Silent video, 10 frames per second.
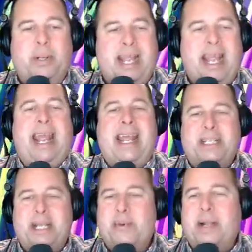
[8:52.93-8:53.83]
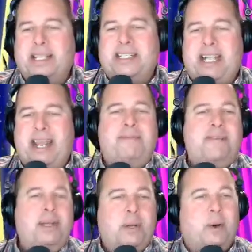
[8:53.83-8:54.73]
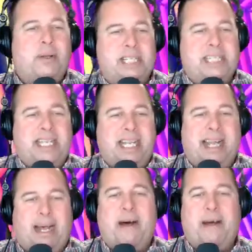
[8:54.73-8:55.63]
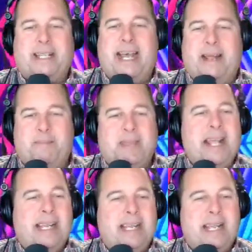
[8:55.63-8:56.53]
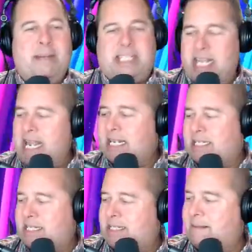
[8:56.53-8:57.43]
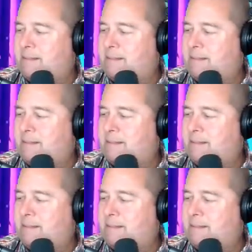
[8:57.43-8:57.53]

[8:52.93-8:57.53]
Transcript: Hey, Cinderella saved Walt Disney. How about that? Number six.